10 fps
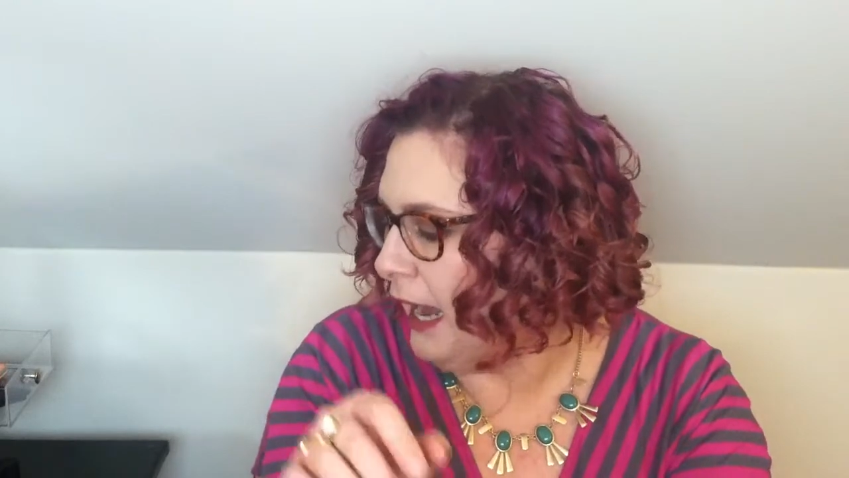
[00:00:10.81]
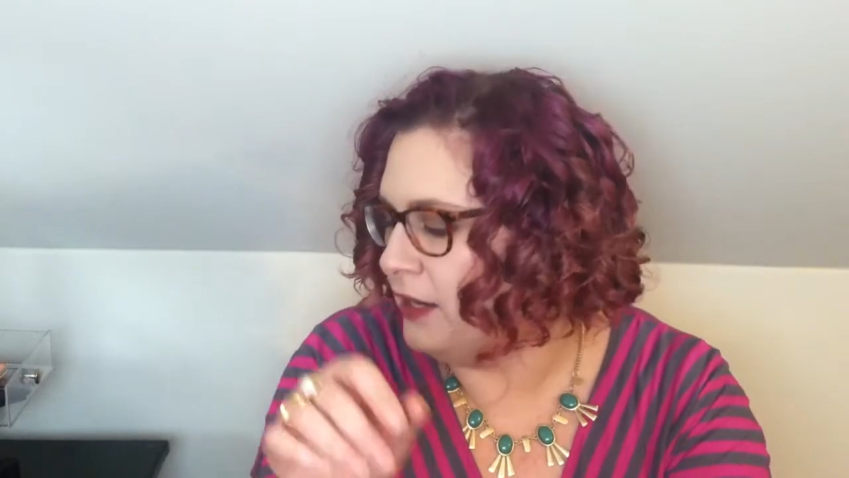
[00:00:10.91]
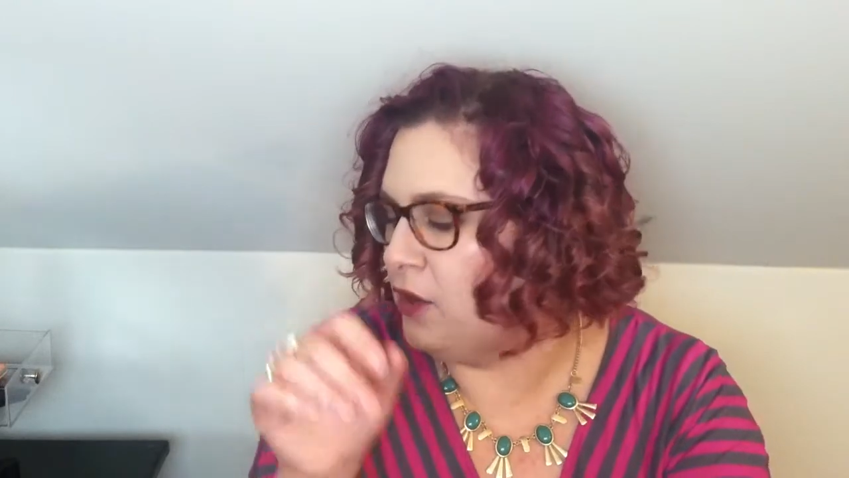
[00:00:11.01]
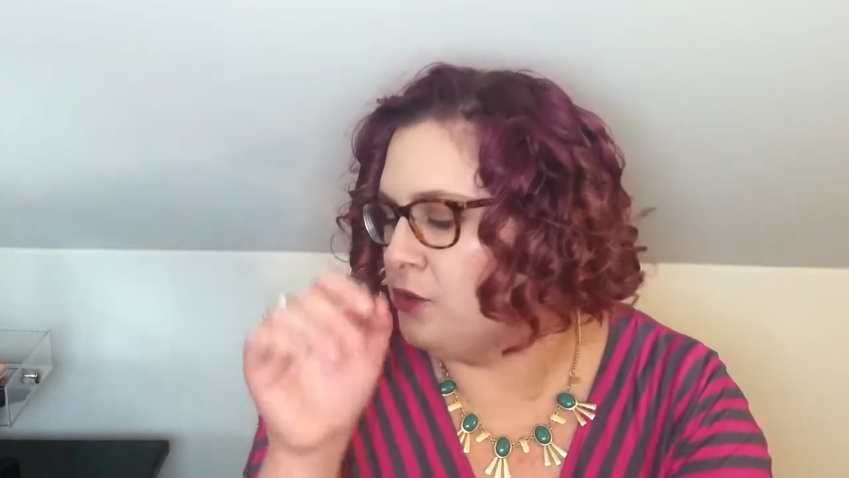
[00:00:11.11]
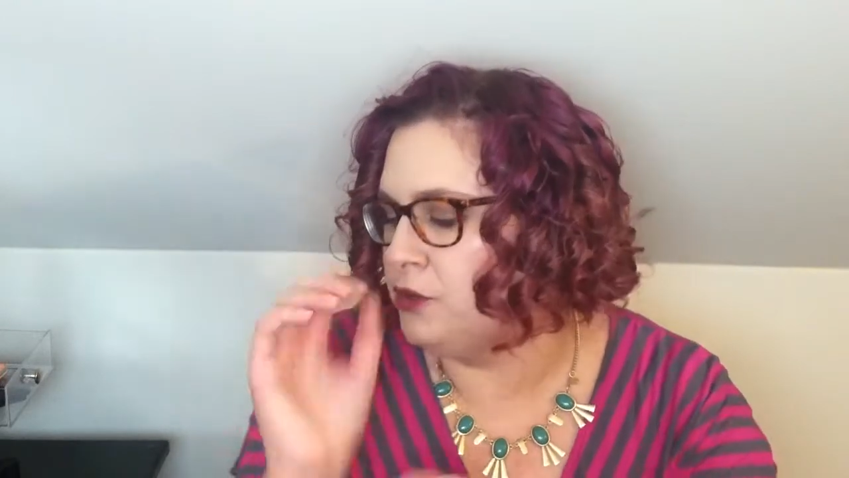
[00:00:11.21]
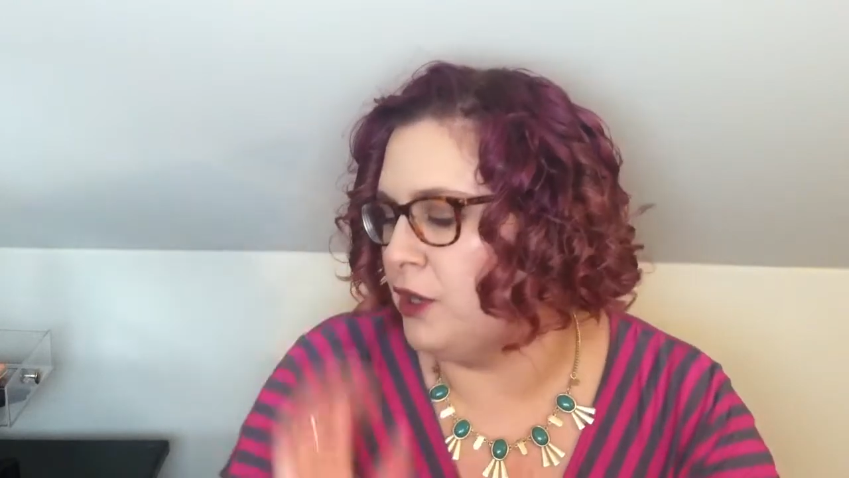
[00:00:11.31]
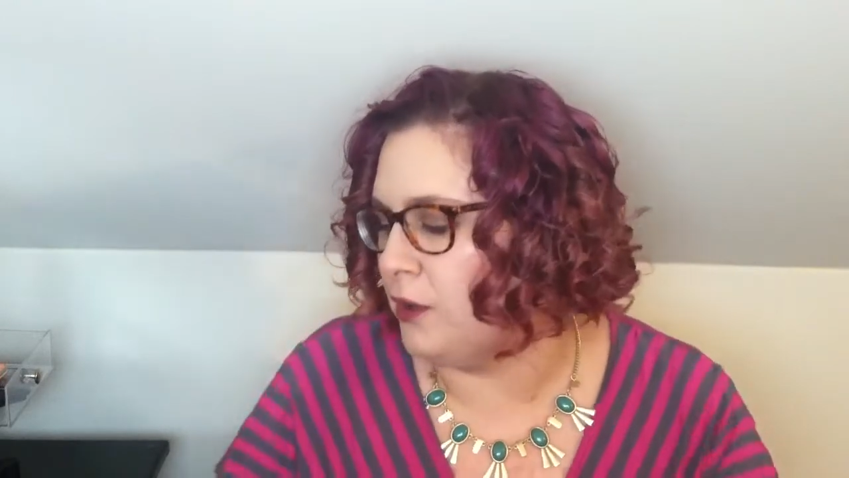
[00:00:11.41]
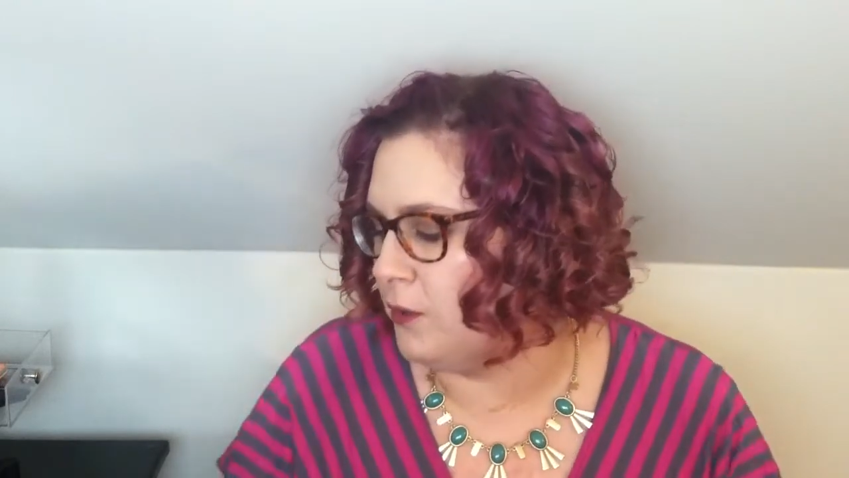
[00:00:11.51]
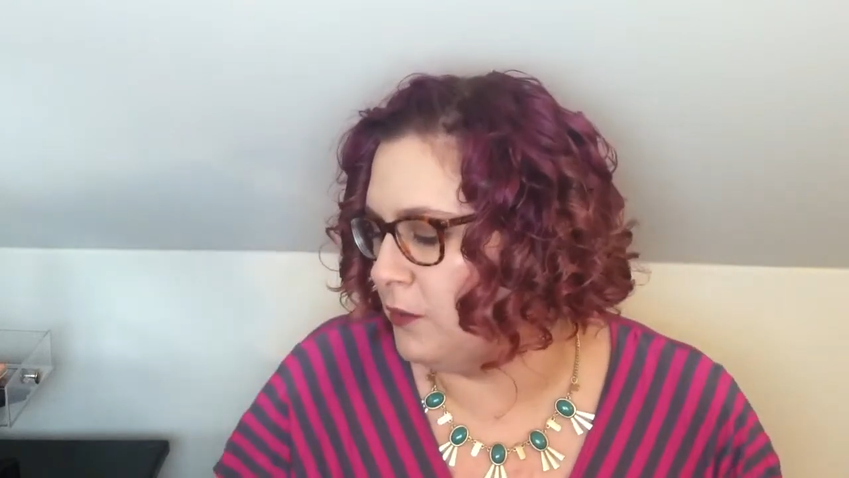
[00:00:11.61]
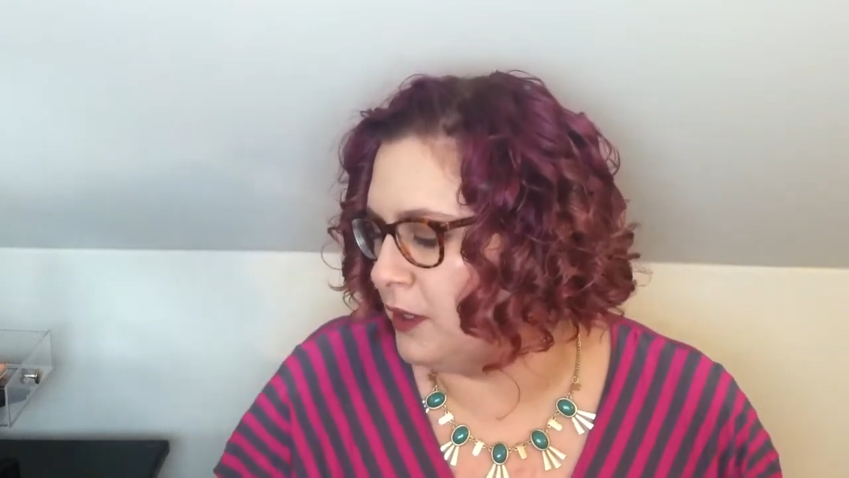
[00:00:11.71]
I don't
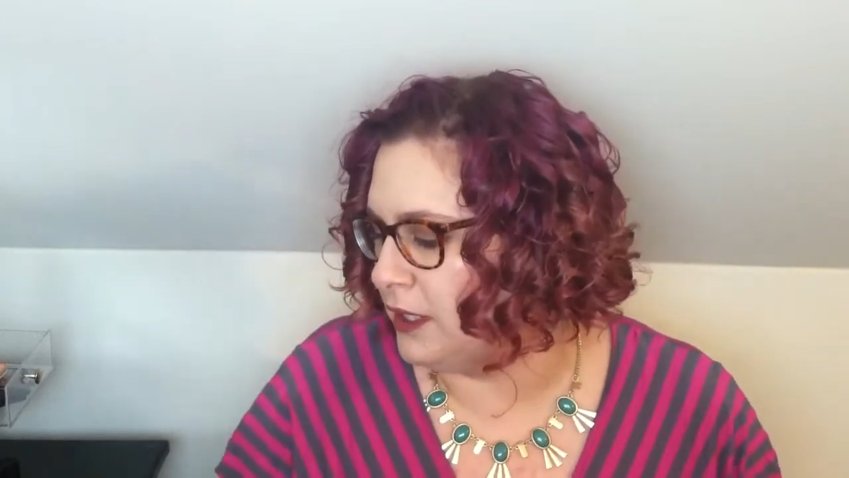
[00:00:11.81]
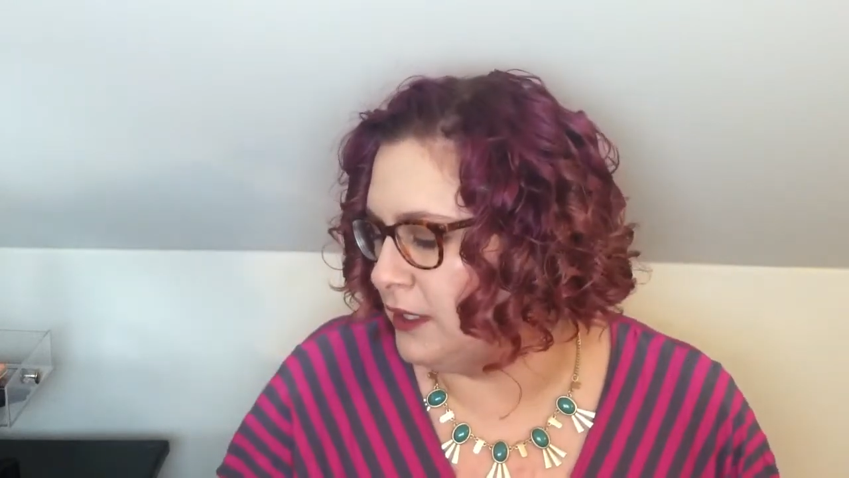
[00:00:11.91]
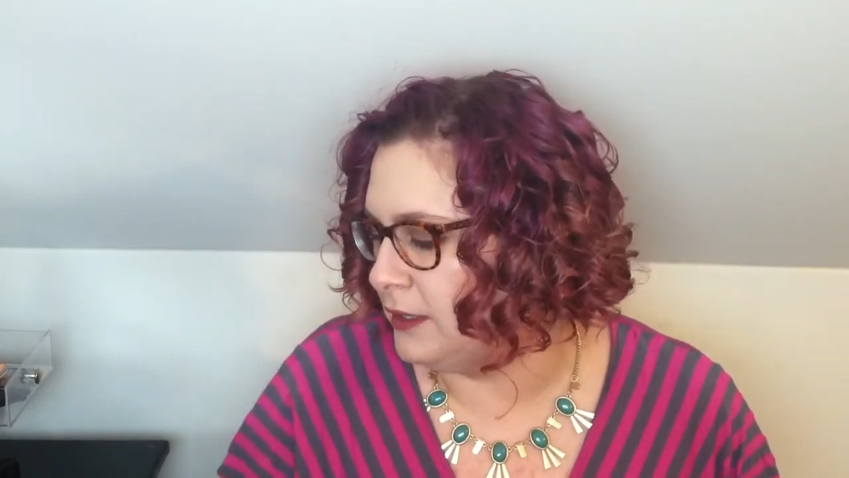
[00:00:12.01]
know,